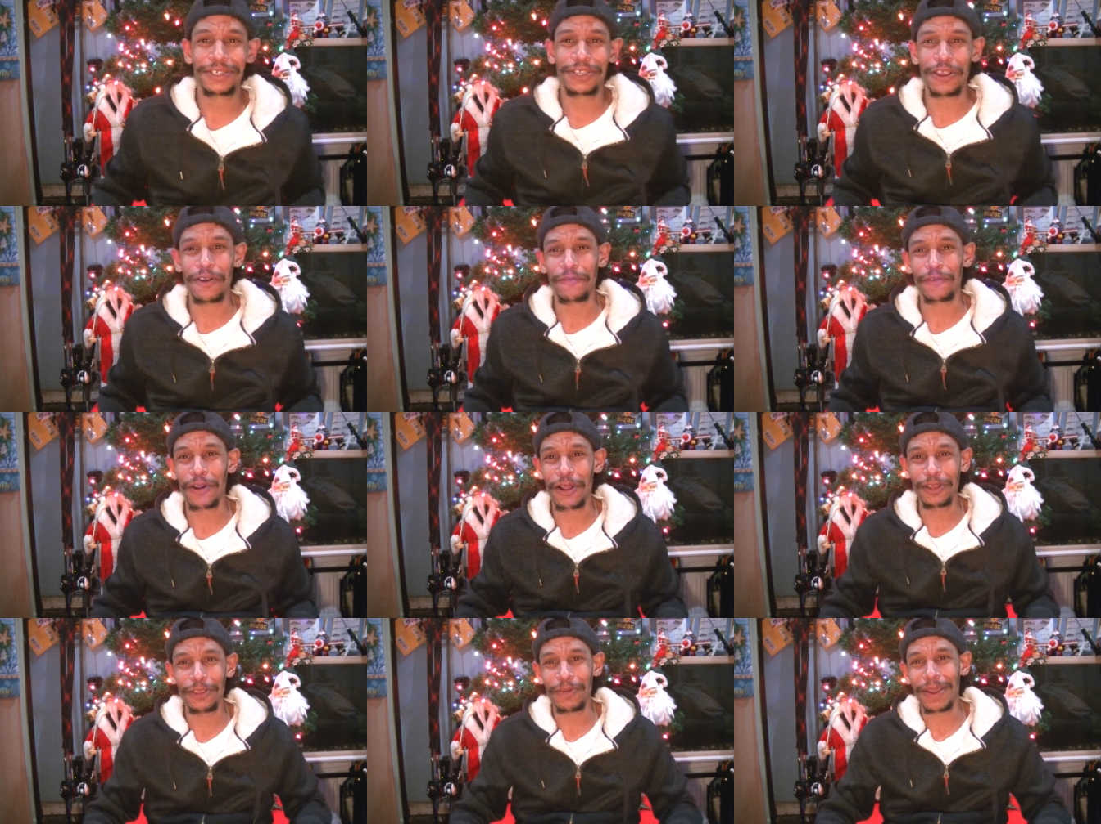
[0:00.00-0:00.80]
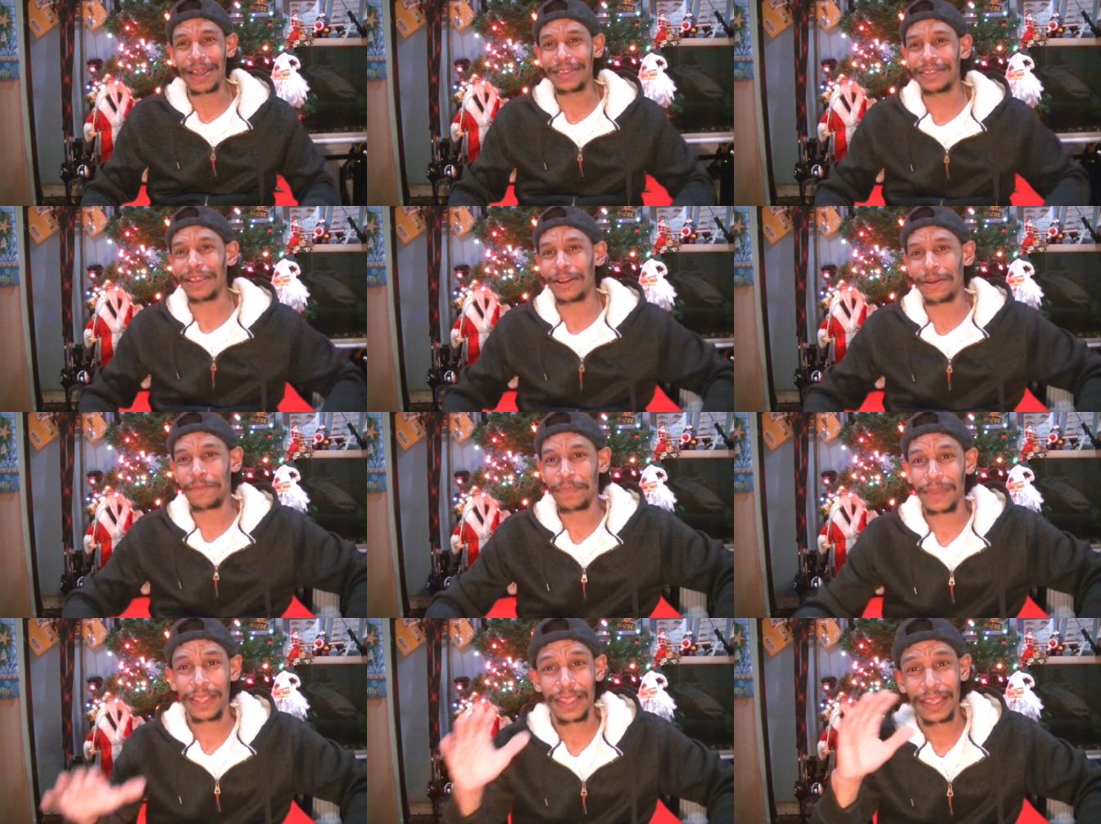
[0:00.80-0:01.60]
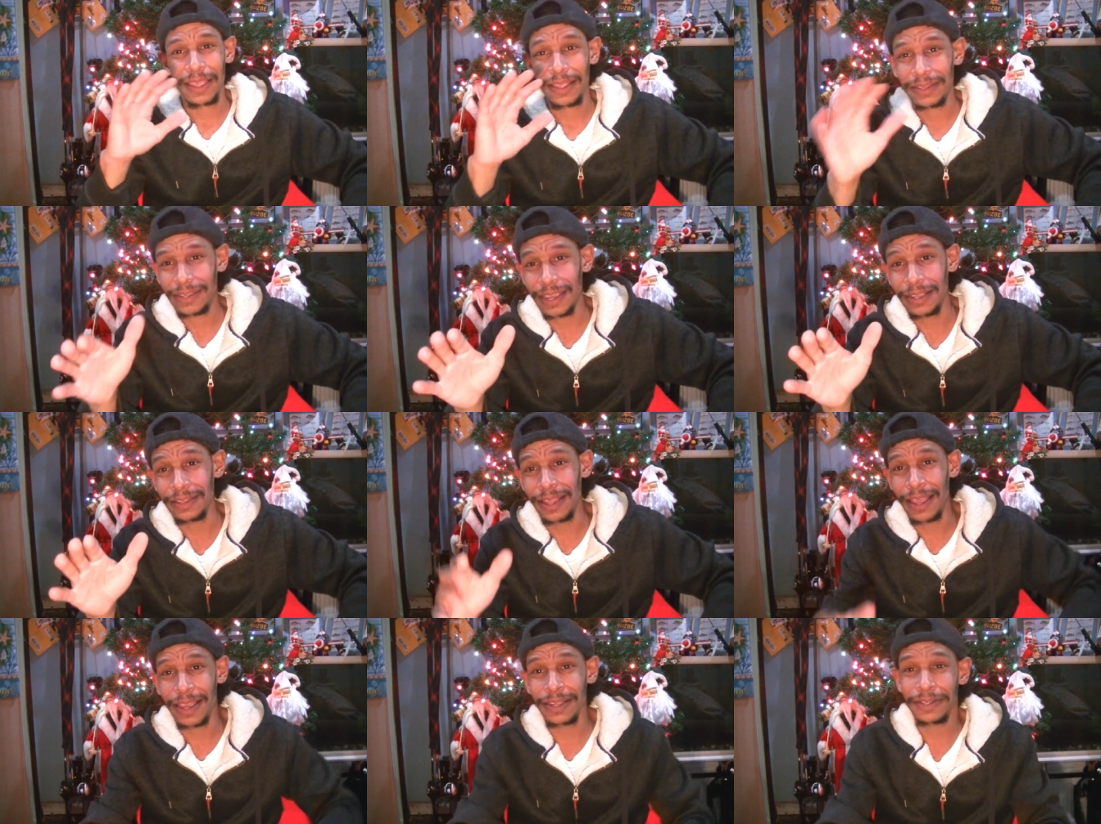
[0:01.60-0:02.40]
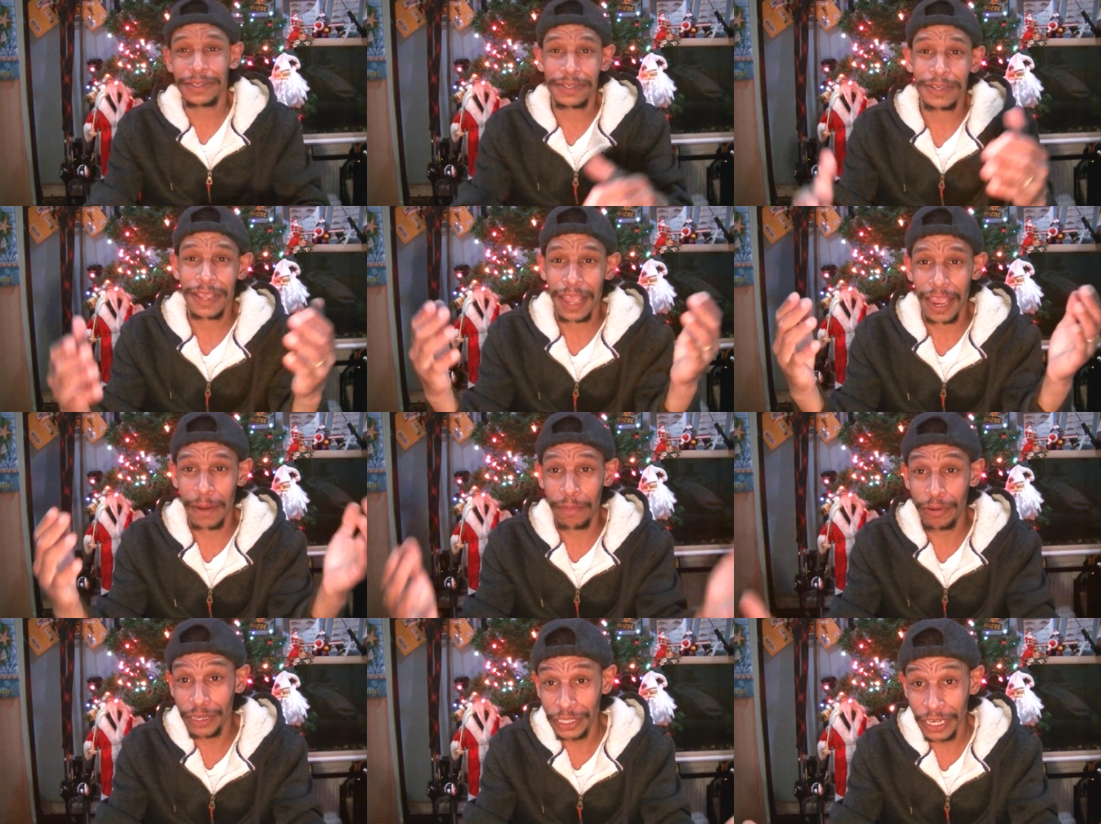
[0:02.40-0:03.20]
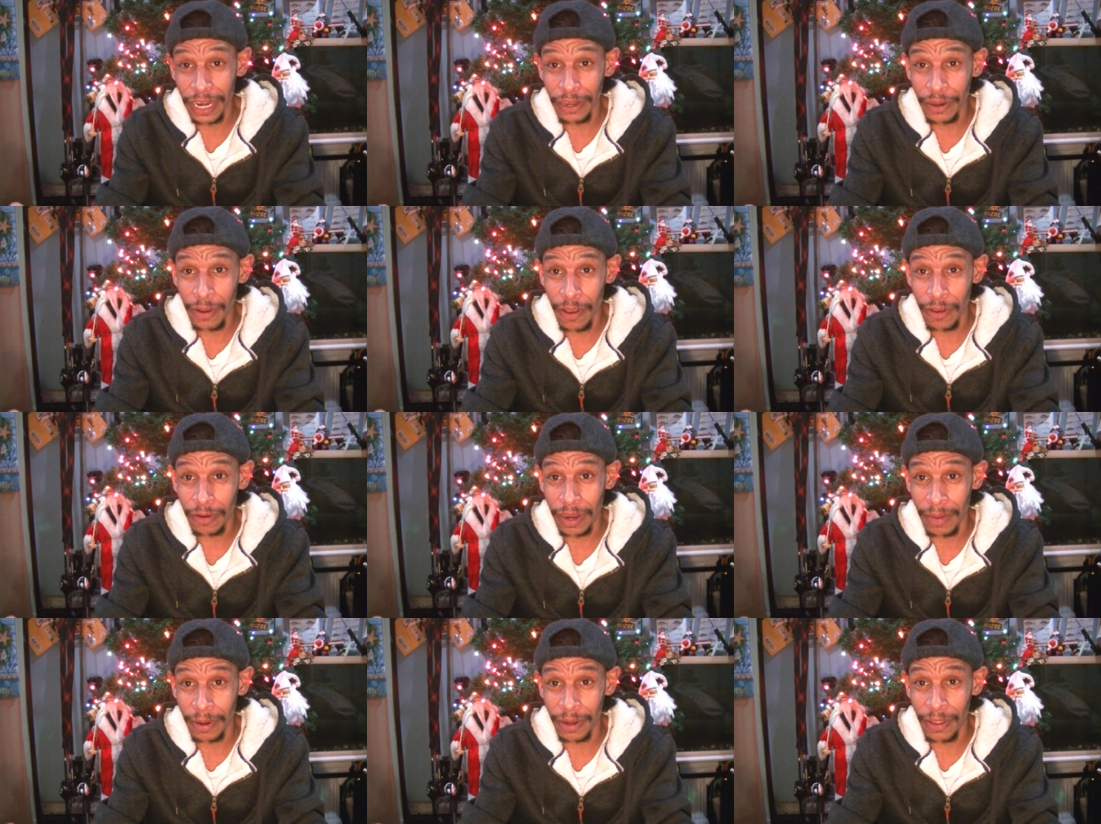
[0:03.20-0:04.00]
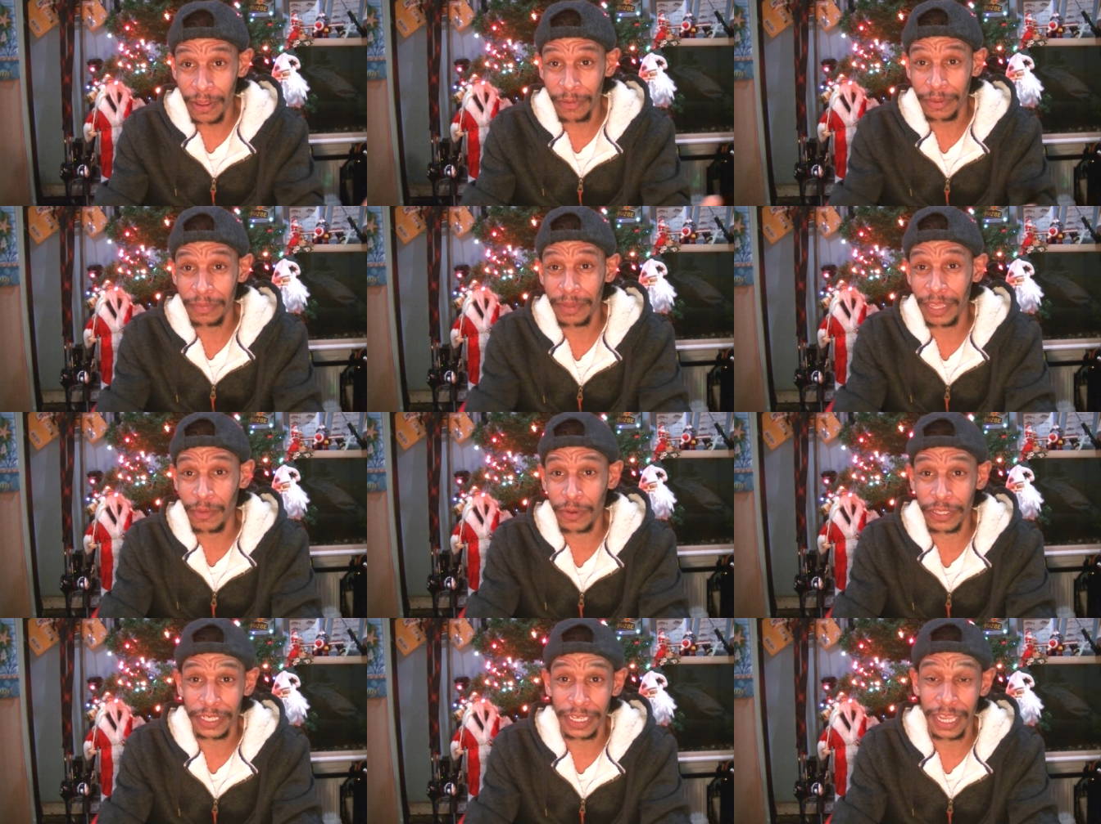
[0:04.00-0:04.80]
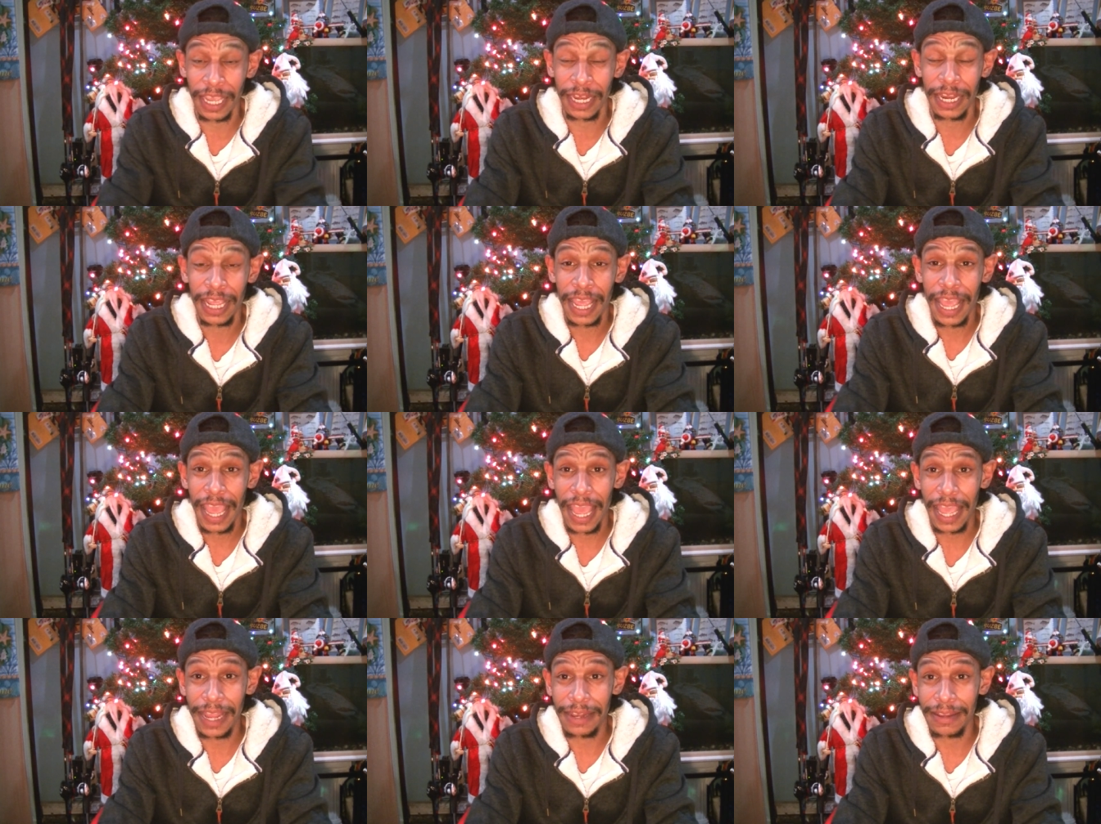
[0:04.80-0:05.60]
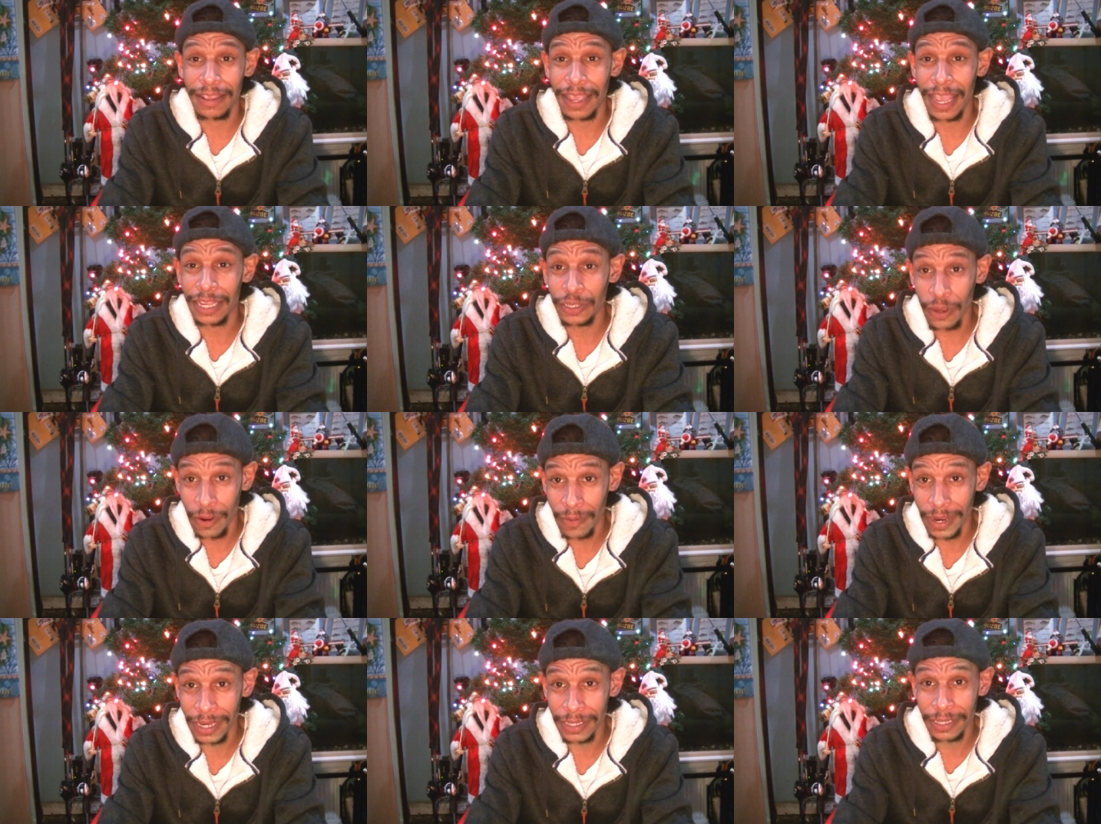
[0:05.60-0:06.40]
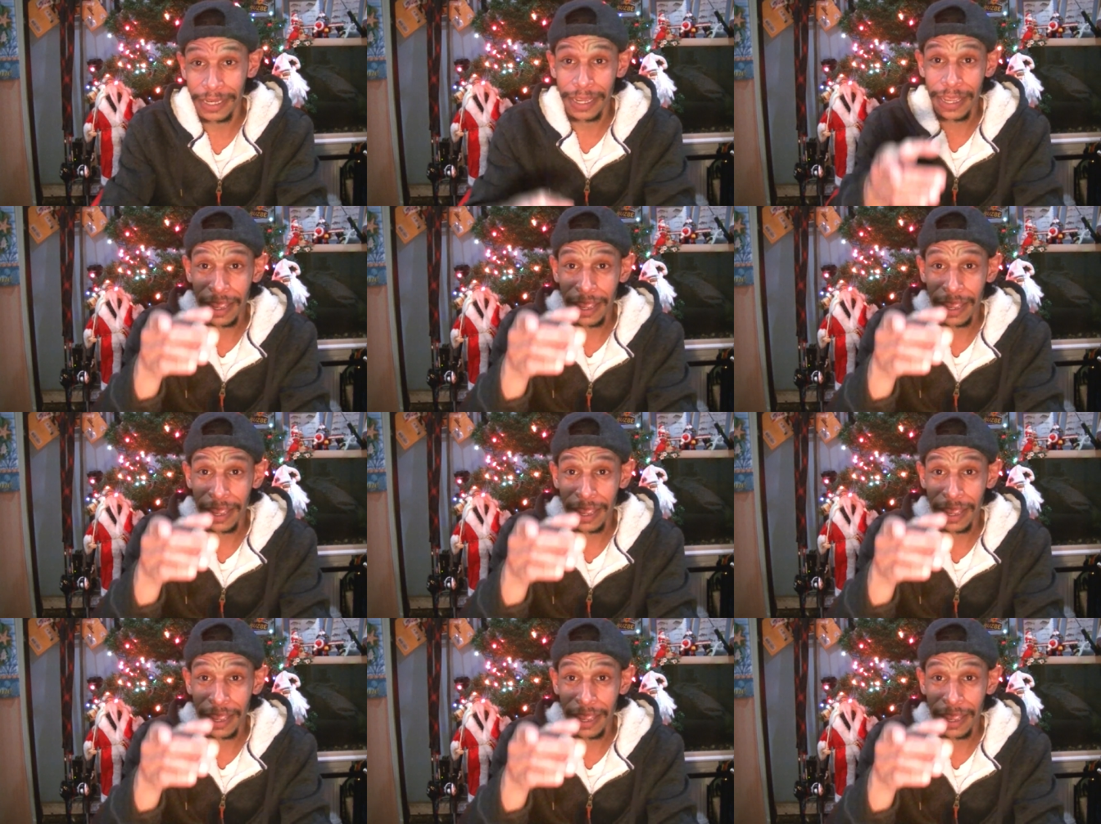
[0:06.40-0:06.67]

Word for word: So for all of you out there, tight lines, I appreciate you all coming along with me once again, and uh, as always,